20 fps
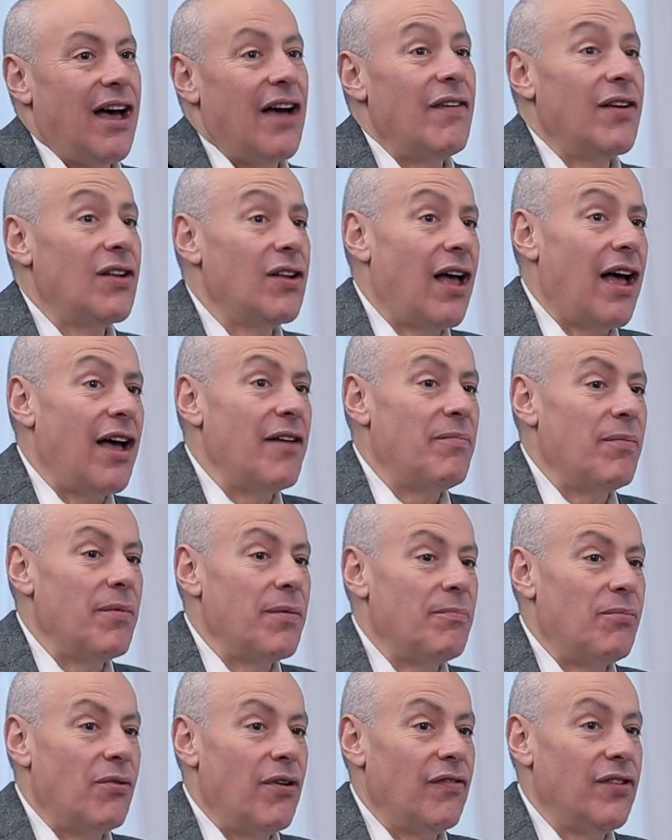I've
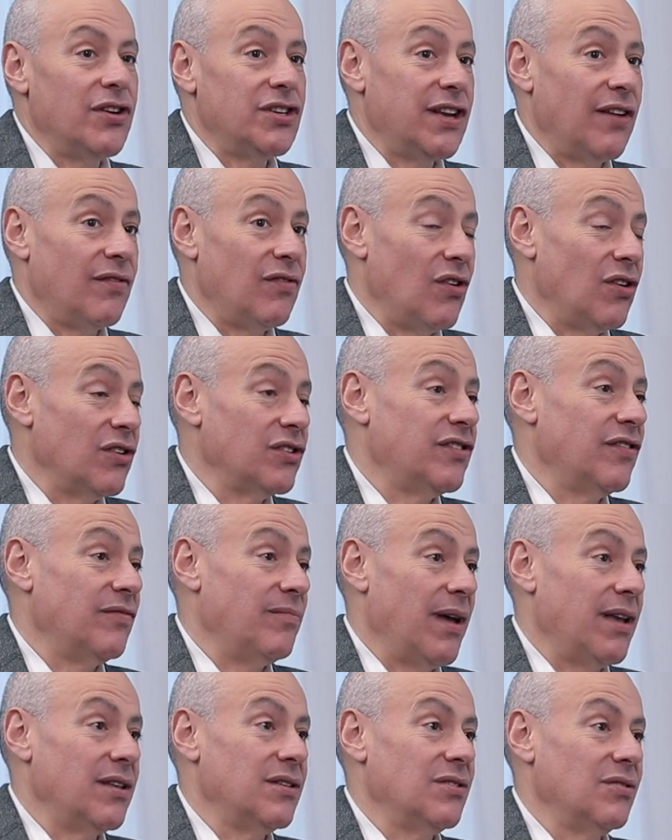been privileged to have lots of
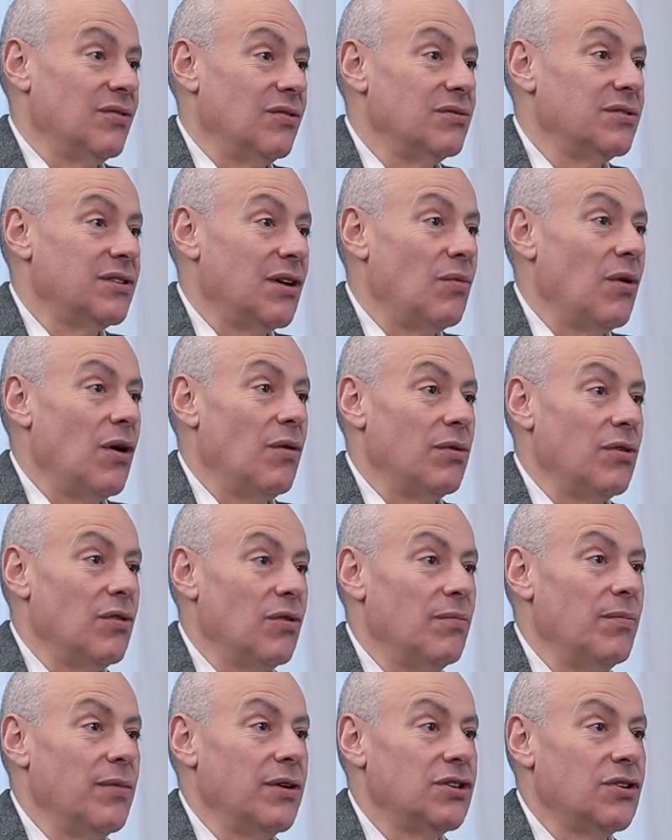mentors. I worked with
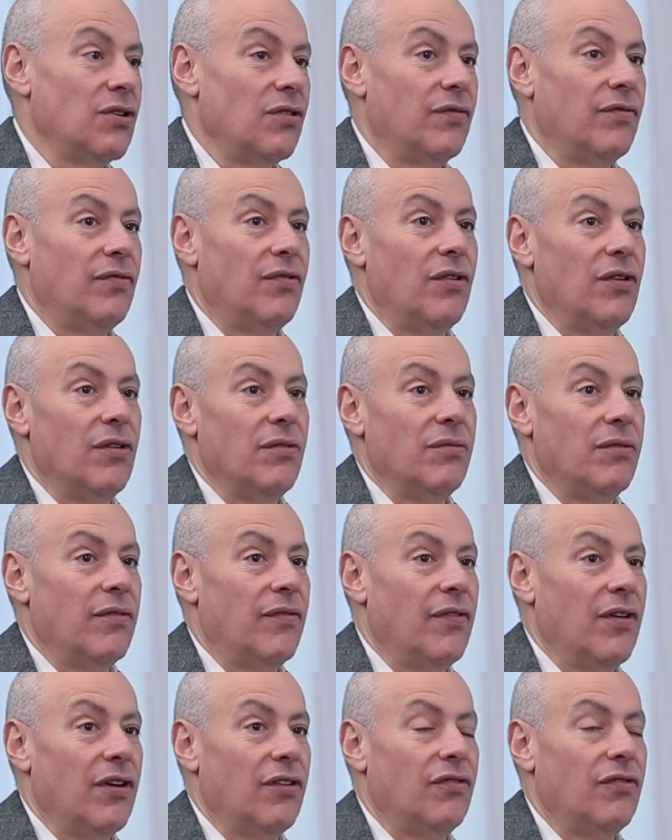Lord Mishcon for the
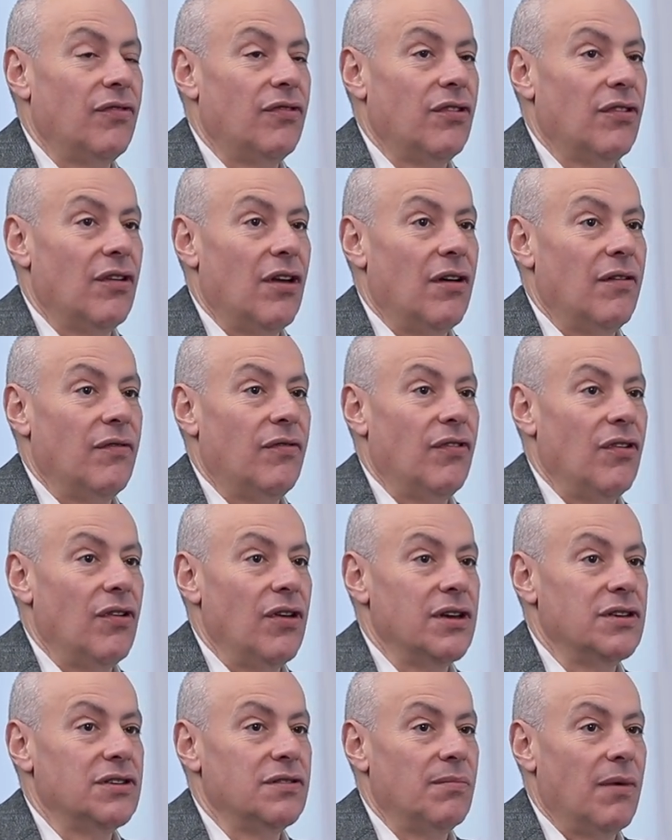first few
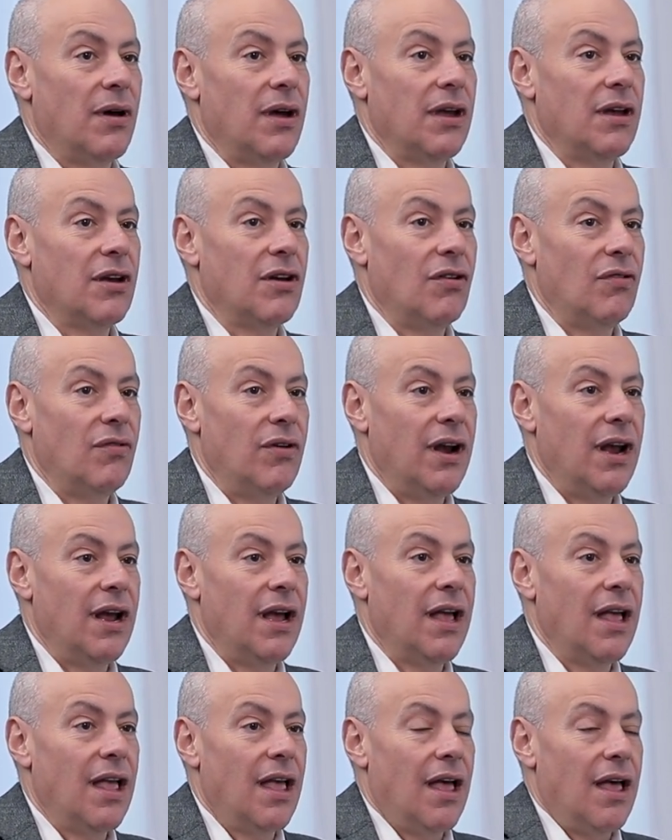years of my
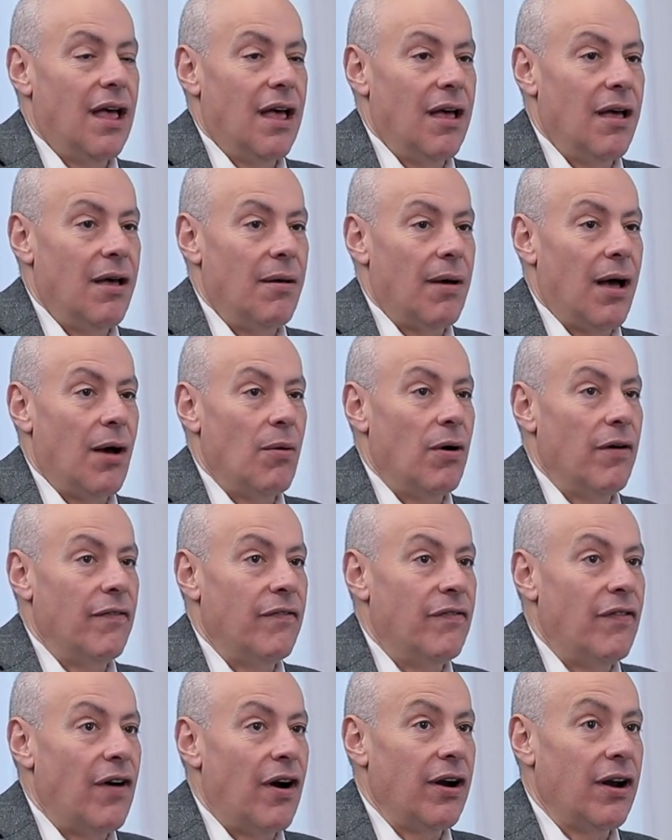career. I worked
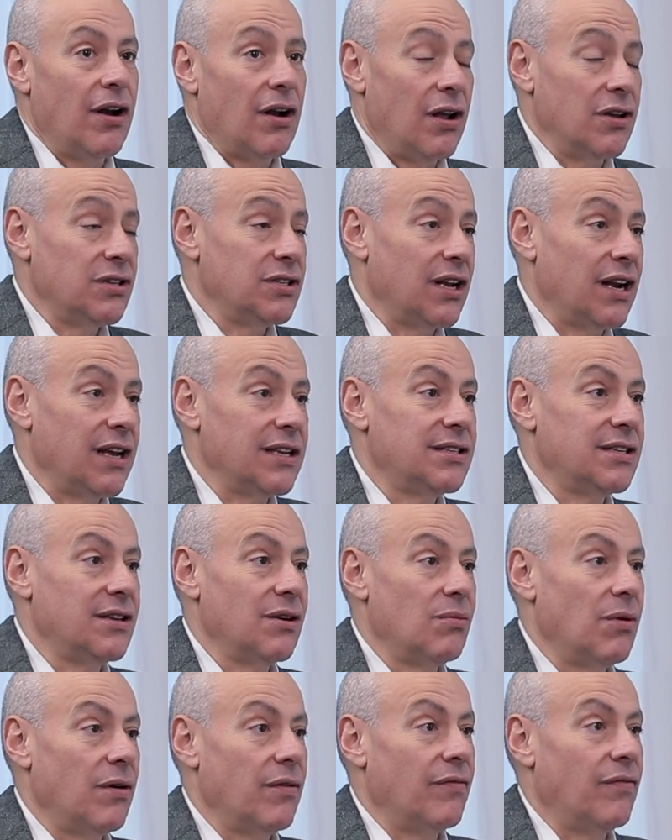very closely, and I still
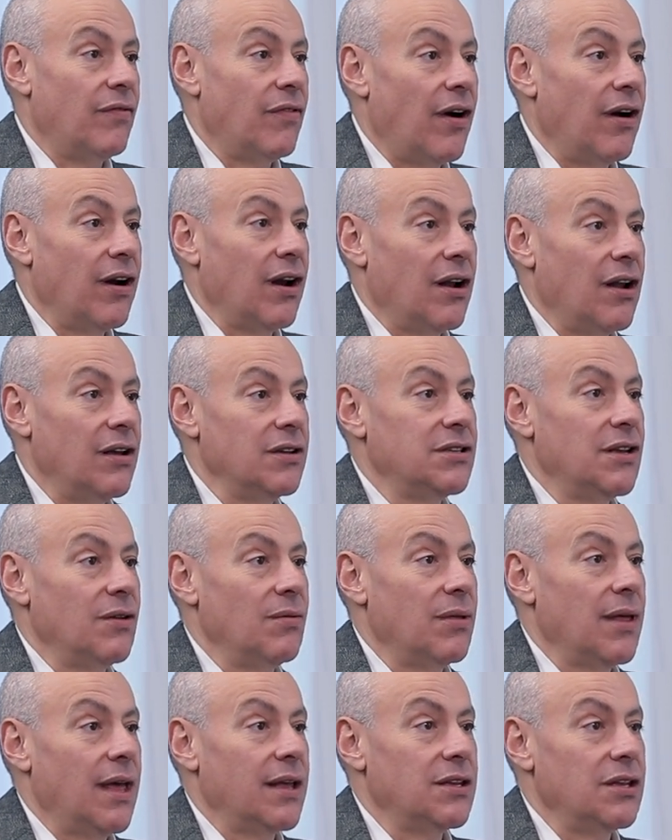work very closely
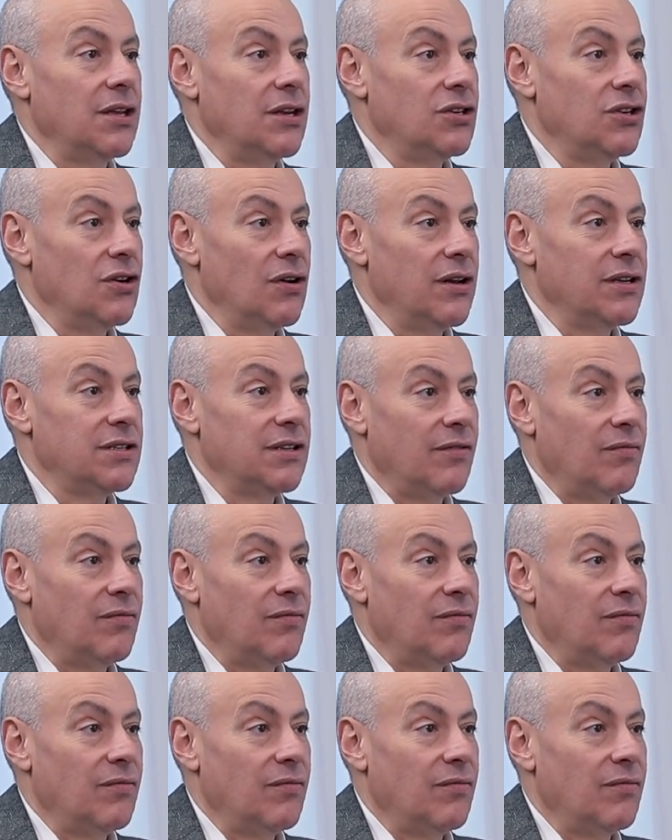with Anthony Julius.